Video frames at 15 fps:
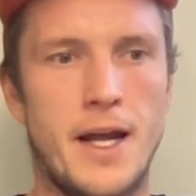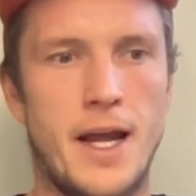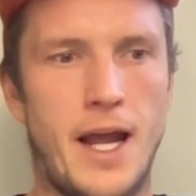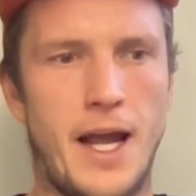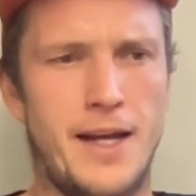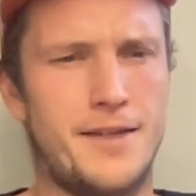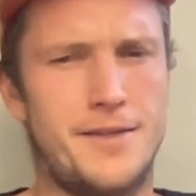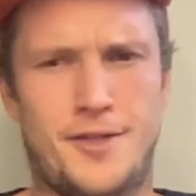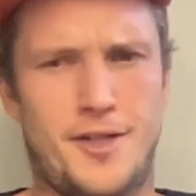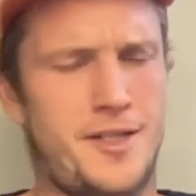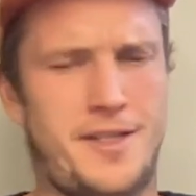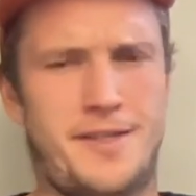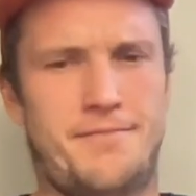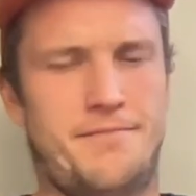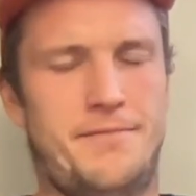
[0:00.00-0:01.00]
And
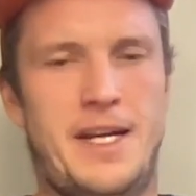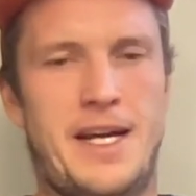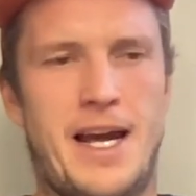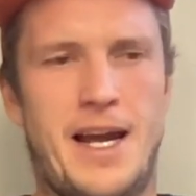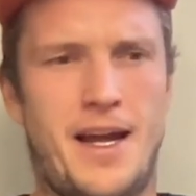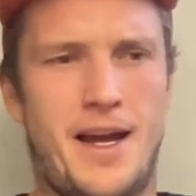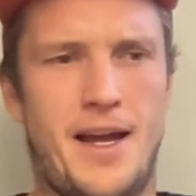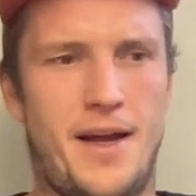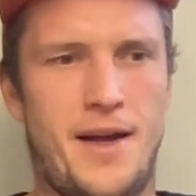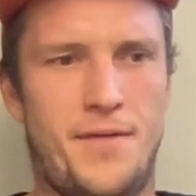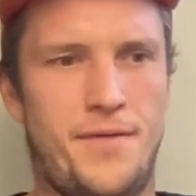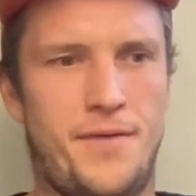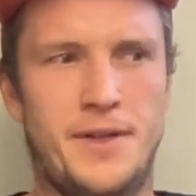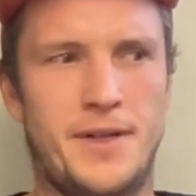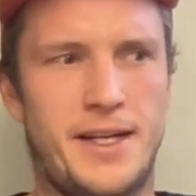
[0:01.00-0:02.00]
just, I
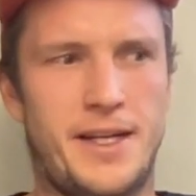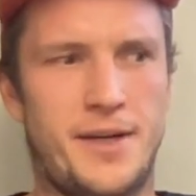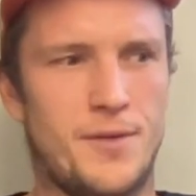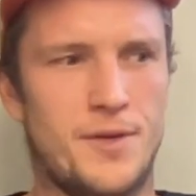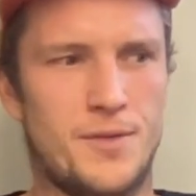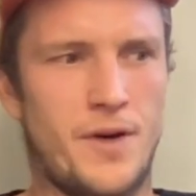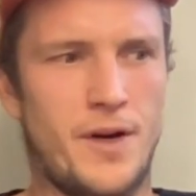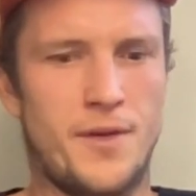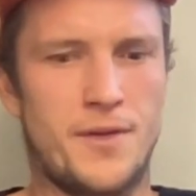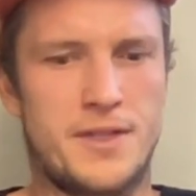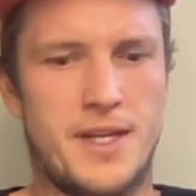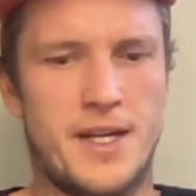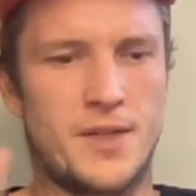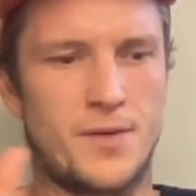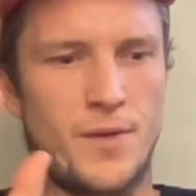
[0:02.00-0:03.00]
feel like it was one of those
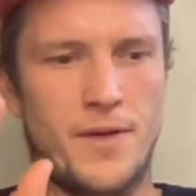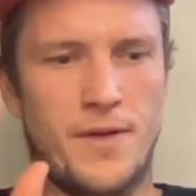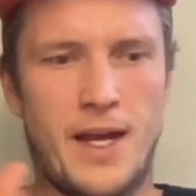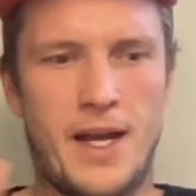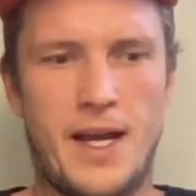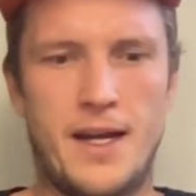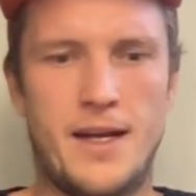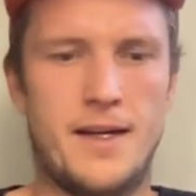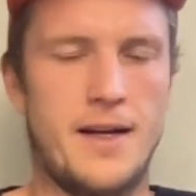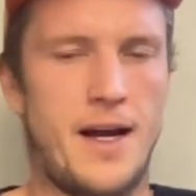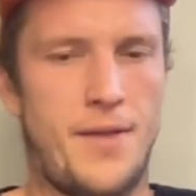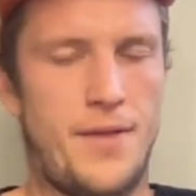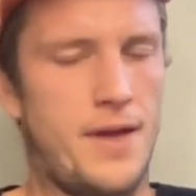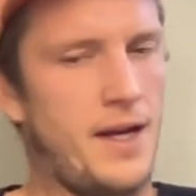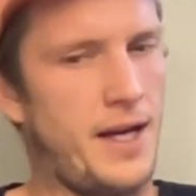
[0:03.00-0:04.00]
things where they, I
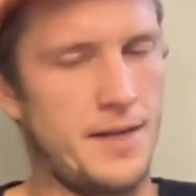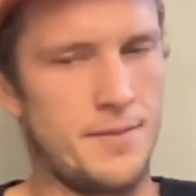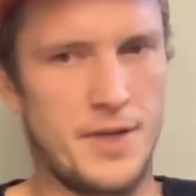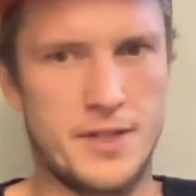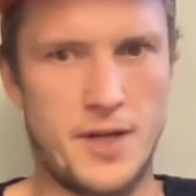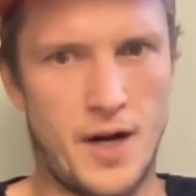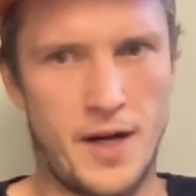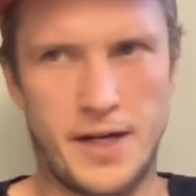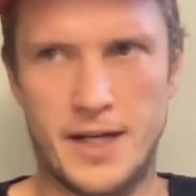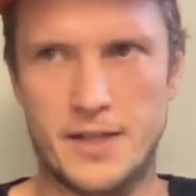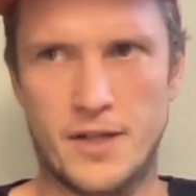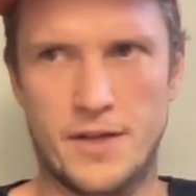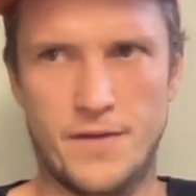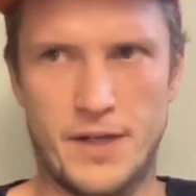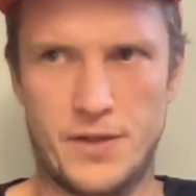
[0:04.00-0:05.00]
think, had been talking
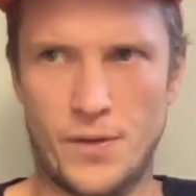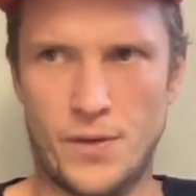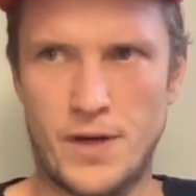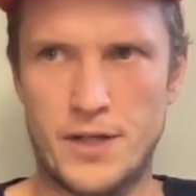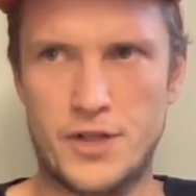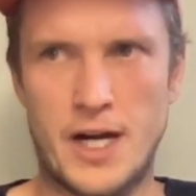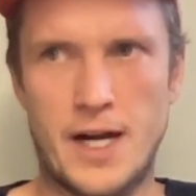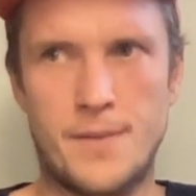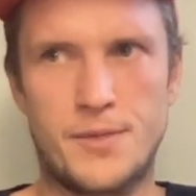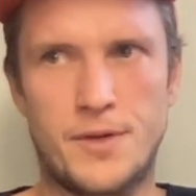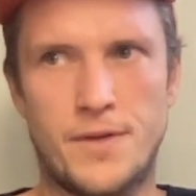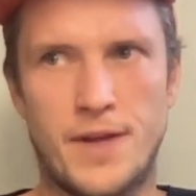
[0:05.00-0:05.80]
to the Victoria chapter.